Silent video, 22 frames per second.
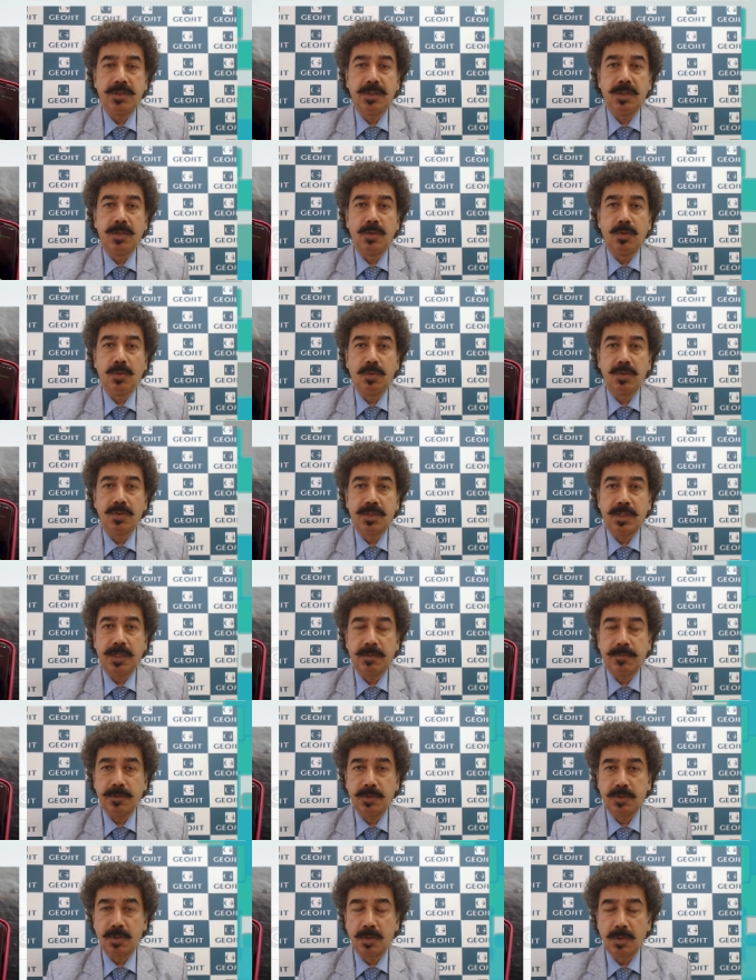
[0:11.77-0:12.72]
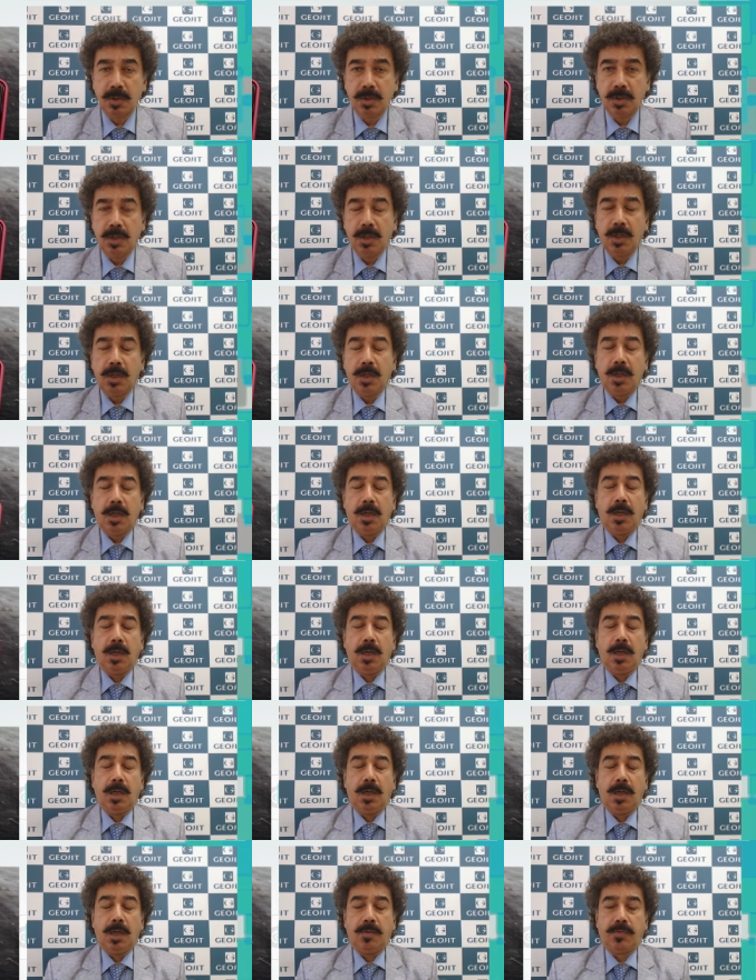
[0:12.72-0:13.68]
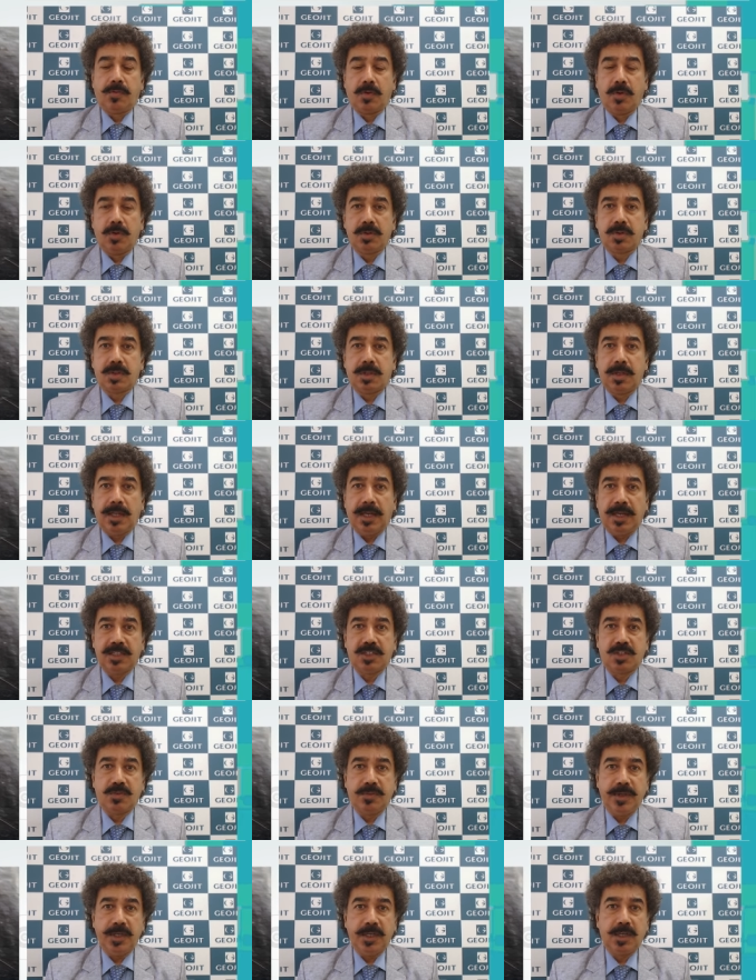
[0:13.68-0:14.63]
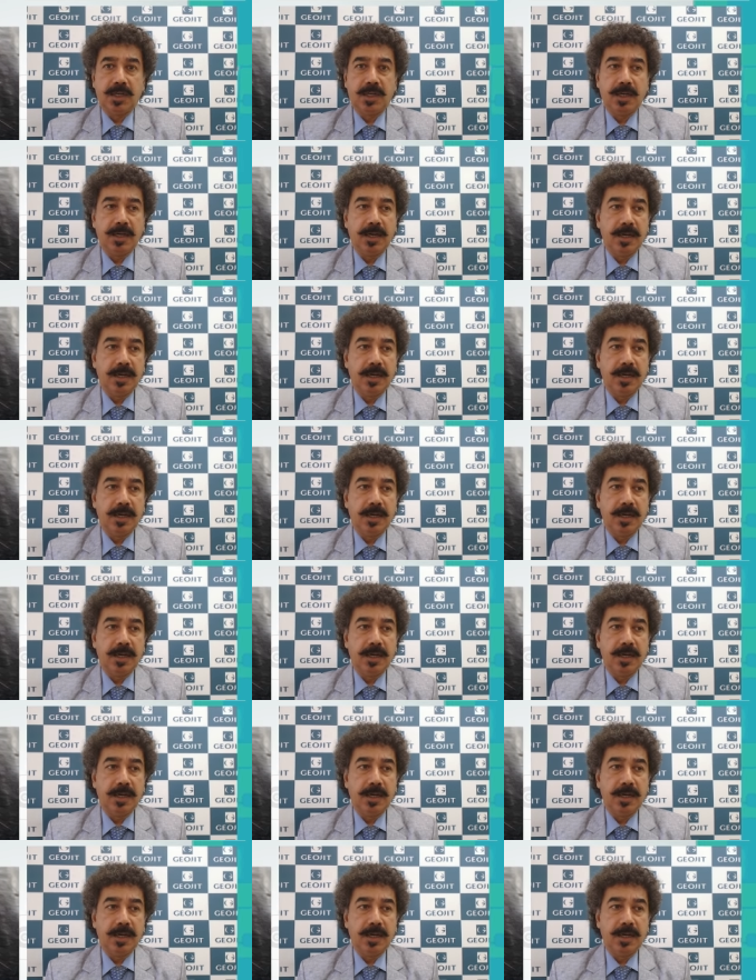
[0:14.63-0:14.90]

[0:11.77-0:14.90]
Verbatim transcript: lows that we saw. Of course, last week